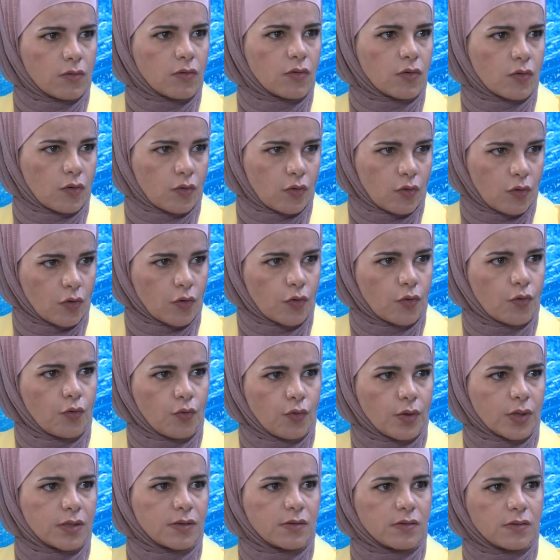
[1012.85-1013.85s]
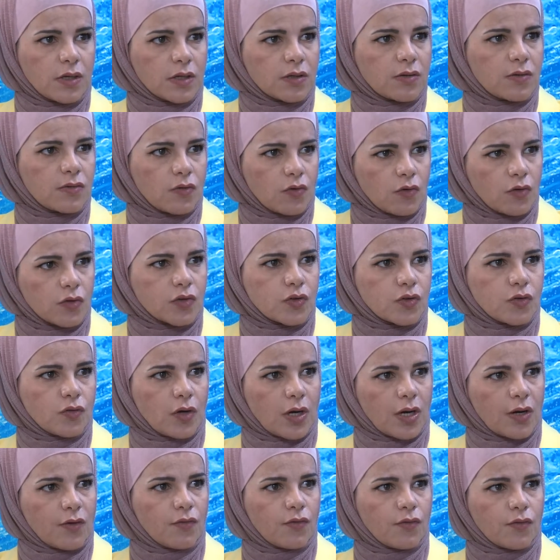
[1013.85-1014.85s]
go through it, not also
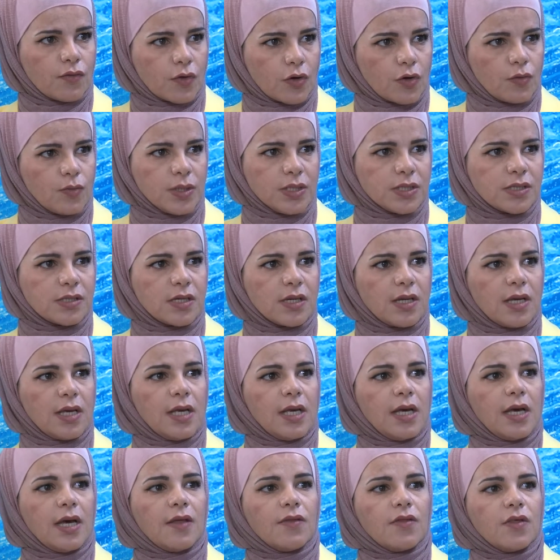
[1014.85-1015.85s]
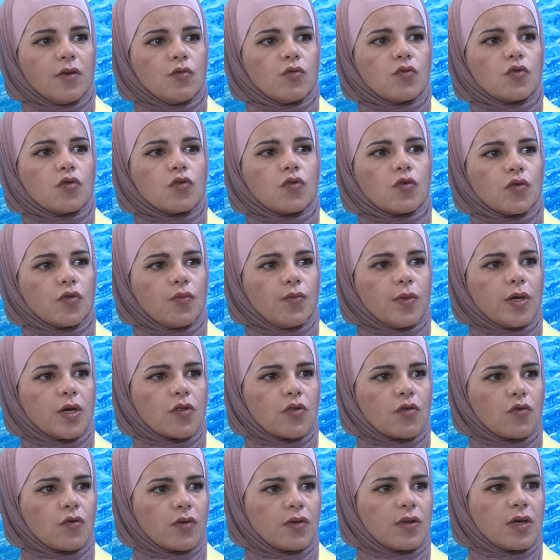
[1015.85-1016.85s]
have comments. And they should make
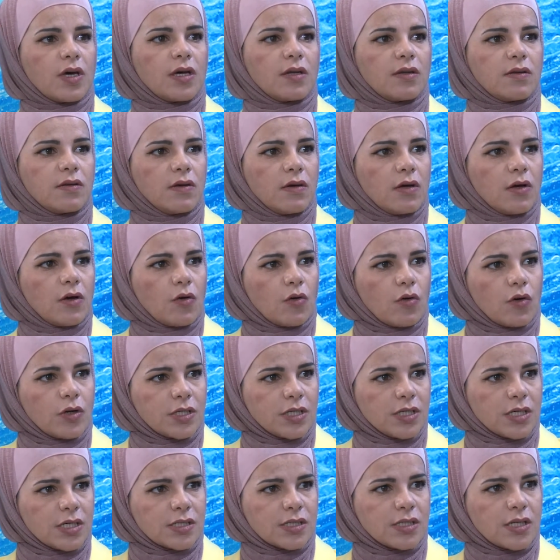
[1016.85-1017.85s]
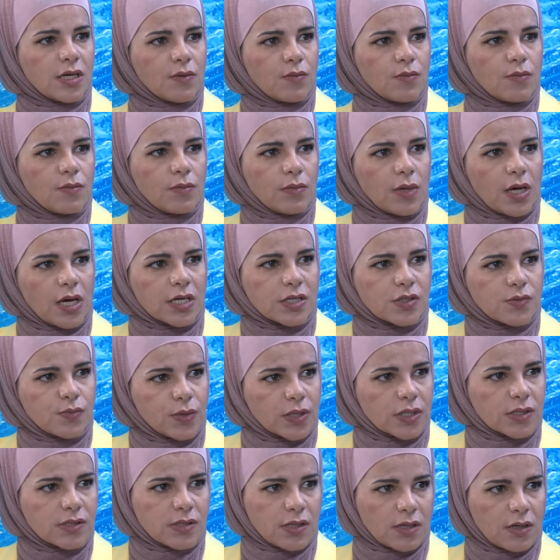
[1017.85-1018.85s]
sure that all TSM
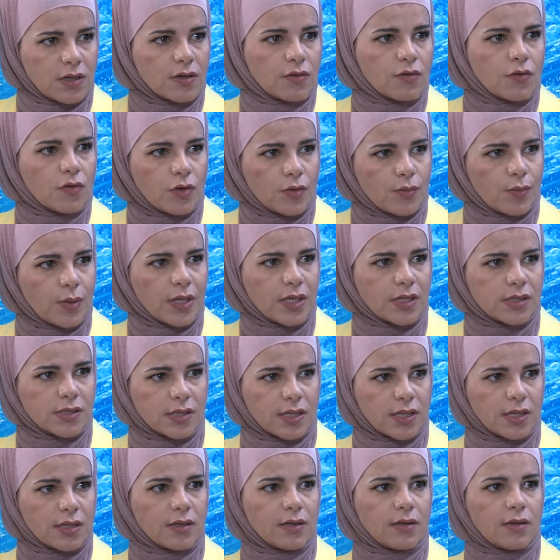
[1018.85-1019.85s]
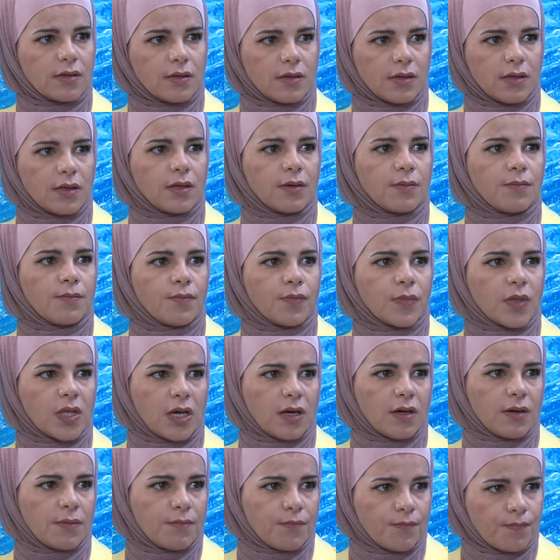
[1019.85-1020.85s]
aspects are on place and
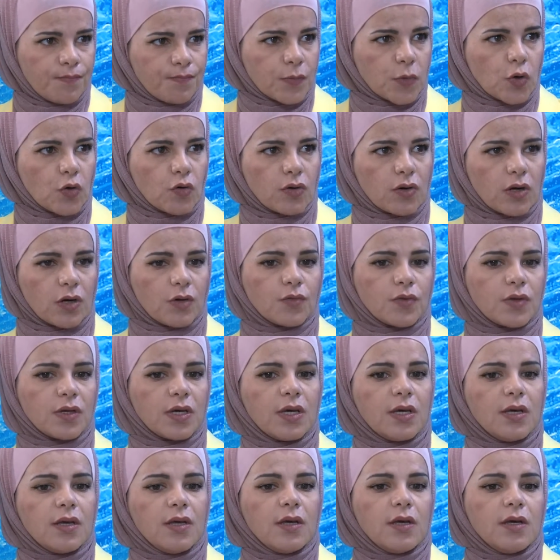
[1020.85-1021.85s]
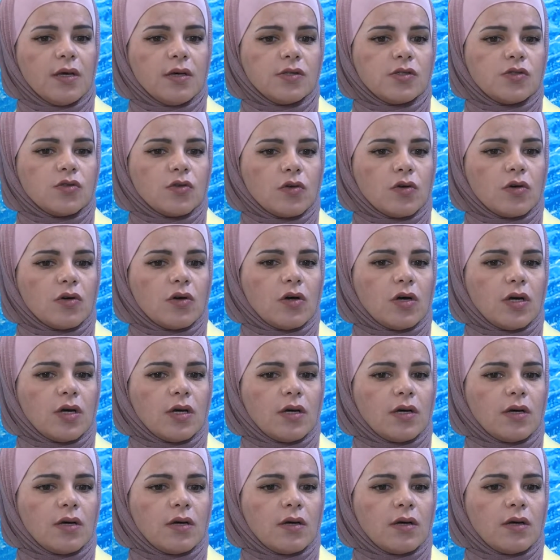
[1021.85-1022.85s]
on ground. So
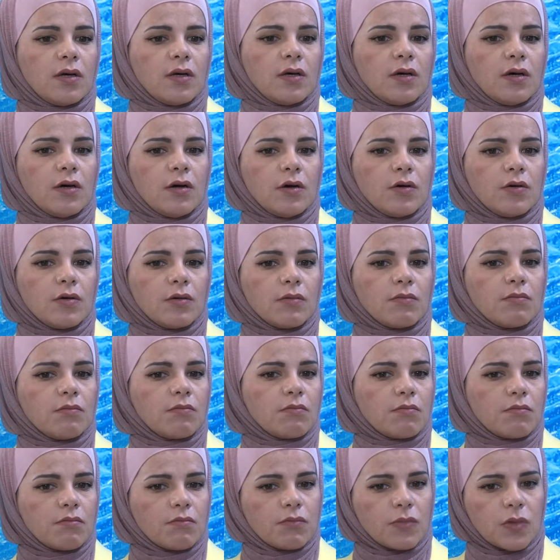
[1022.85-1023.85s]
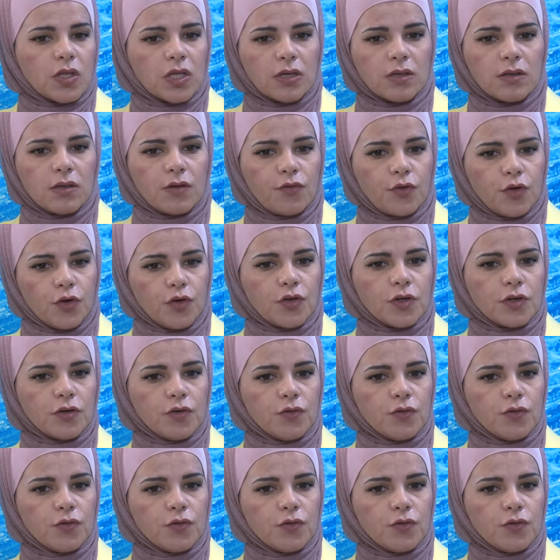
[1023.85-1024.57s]
the future of